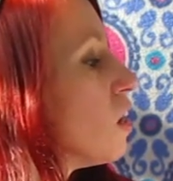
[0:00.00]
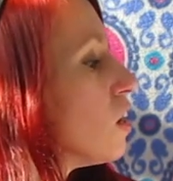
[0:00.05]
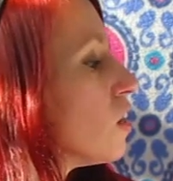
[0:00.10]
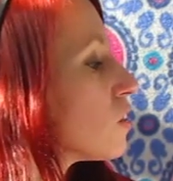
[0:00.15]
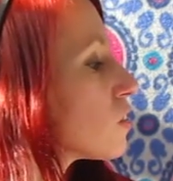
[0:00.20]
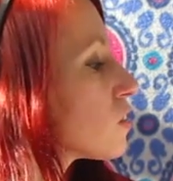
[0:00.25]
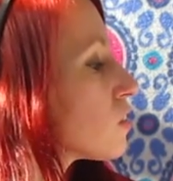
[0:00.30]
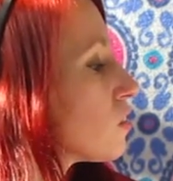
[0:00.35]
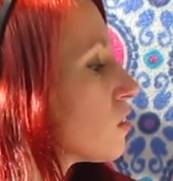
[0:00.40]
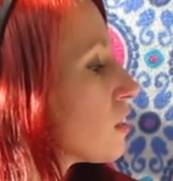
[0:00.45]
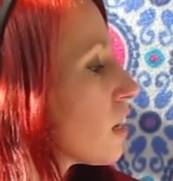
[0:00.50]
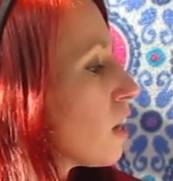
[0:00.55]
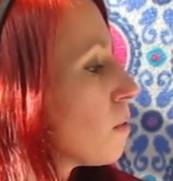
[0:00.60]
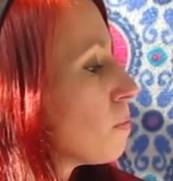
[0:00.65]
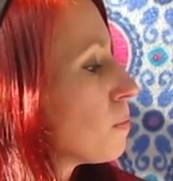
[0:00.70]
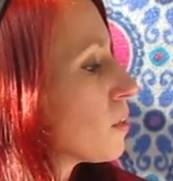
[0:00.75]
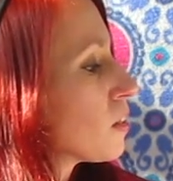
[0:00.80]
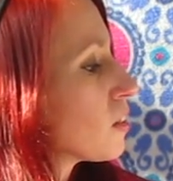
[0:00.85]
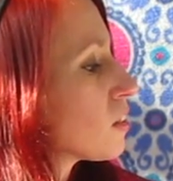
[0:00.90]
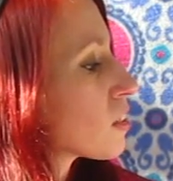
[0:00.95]
so to help
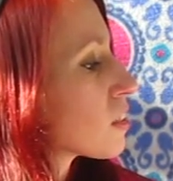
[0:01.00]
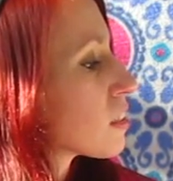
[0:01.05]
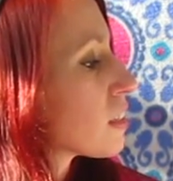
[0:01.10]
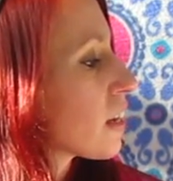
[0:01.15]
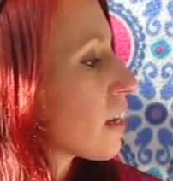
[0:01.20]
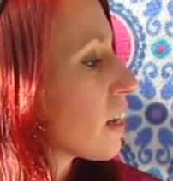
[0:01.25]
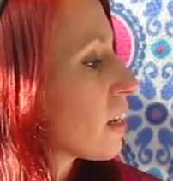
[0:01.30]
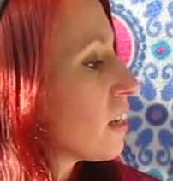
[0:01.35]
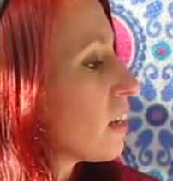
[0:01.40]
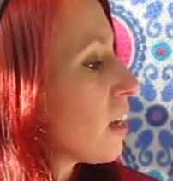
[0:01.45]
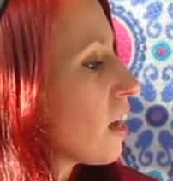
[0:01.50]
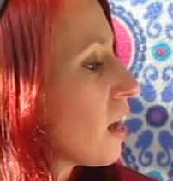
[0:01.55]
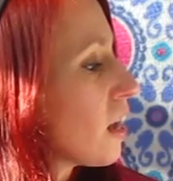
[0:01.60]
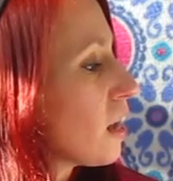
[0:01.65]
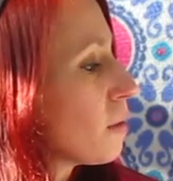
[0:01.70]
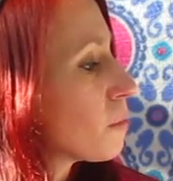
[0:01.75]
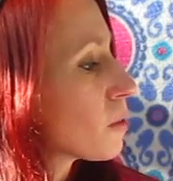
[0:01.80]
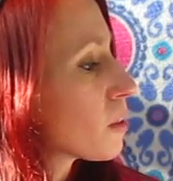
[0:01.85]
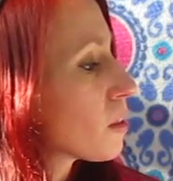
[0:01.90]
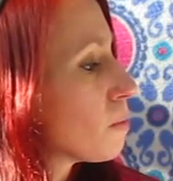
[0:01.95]
her understand, I
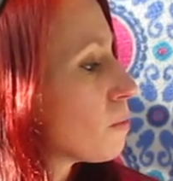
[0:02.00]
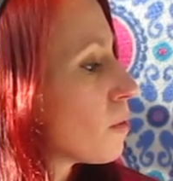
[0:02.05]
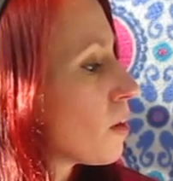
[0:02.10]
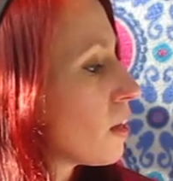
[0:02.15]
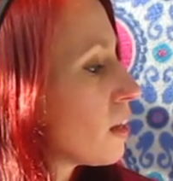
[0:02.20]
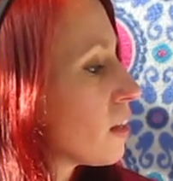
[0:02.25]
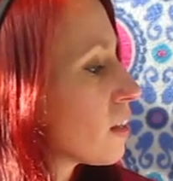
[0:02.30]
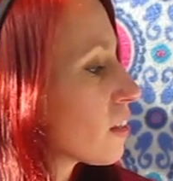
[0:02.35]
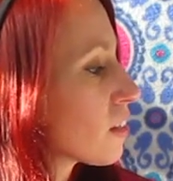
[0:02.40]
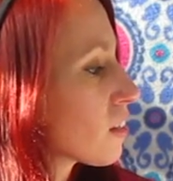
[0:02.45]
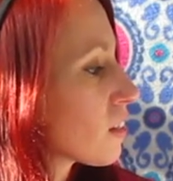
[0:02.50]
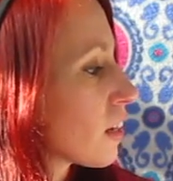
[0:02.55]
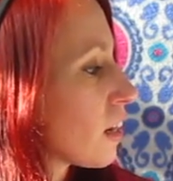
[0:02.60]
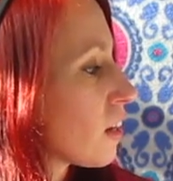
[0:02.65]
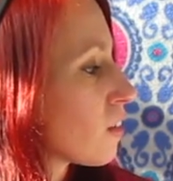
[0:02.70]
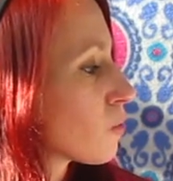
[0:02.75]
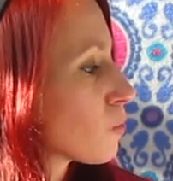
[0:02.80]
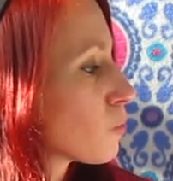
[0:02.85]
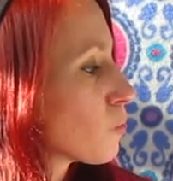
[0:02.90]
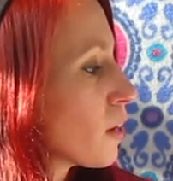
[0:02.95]
put the ball on the
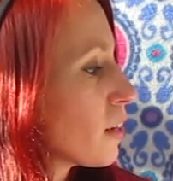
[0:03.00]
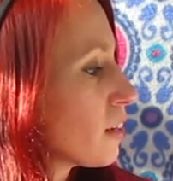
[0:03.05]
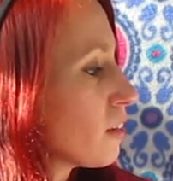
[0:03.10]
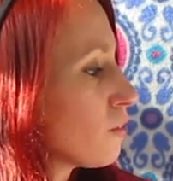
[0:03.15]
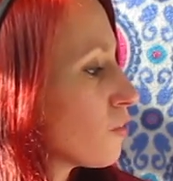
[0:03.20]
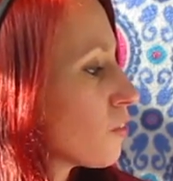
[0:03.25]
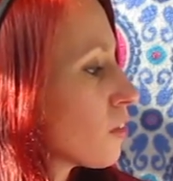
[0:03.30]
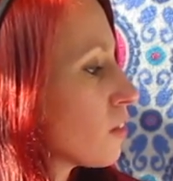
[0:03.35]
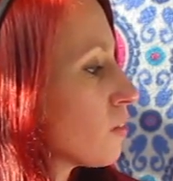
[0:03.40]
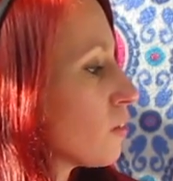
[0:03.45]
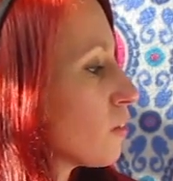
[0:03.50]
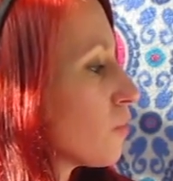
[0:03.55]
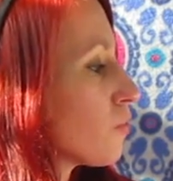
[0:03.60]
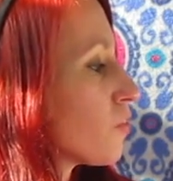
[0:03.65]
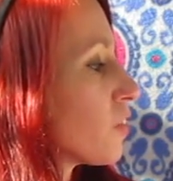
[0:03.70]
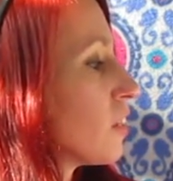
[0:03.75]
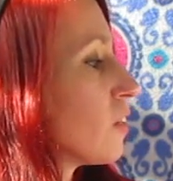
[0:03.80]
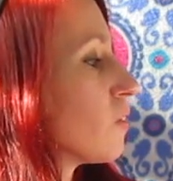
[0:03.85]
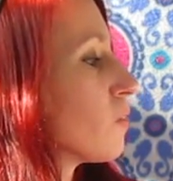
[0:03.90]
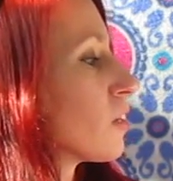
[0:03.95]
ground right in front of her
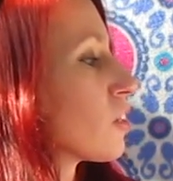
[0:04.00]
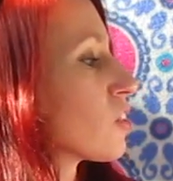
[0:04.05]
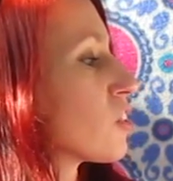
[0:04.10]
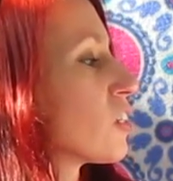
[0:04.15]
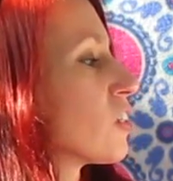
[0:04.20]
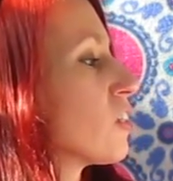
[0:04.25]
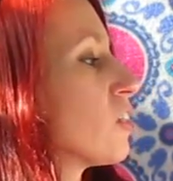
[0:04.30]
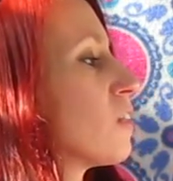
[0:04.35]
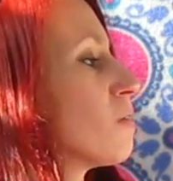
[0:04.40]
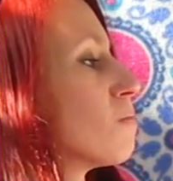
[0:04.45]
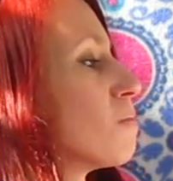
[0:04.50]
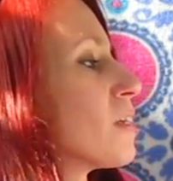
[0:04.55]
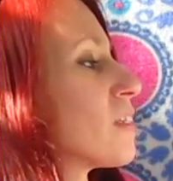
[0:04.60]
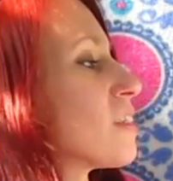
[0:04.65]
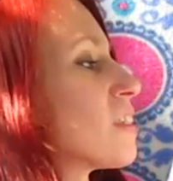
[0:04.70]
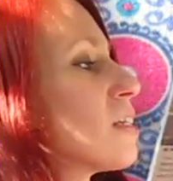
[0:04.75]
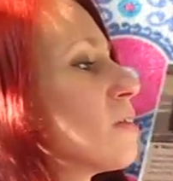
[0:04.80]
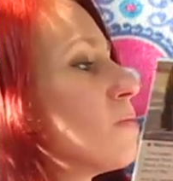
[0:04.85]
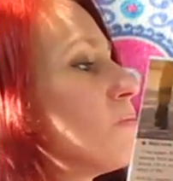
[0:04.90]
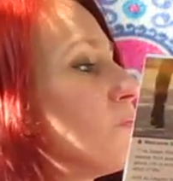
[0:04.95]
feet where she couldn't miss
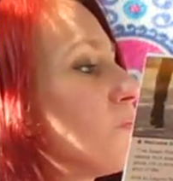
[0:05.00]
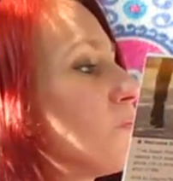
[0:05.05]
it.